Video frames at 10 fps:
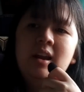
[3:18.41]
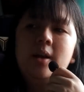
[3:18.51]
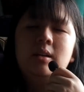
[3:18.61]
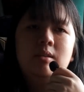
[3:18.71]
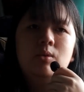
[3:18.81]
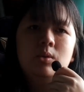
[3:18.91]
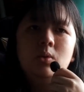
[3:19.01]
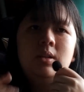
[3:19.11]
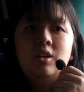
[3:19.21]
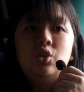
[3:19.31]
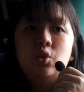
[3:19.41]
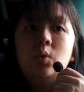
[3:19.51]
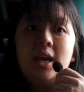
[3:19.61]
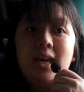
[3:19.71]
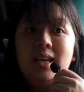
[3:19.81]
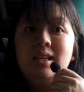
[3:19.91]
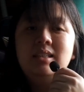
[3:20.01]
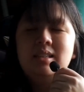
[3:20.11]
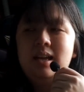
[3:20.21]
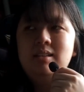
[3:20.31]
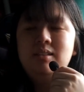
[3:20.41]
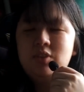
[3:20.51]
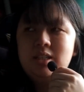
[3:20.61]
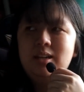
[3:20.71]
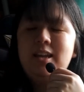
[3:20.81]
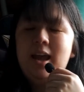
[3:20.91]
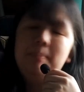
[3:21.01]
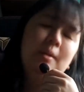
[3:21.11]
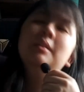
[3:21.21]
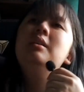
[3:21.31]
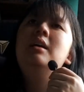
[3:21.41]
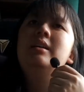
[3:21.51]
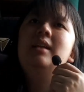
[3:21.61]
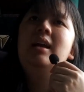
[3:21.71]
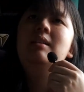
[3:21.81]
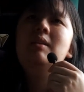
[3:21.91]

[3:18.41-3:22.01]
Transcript: And there's also a new case that's recently happened that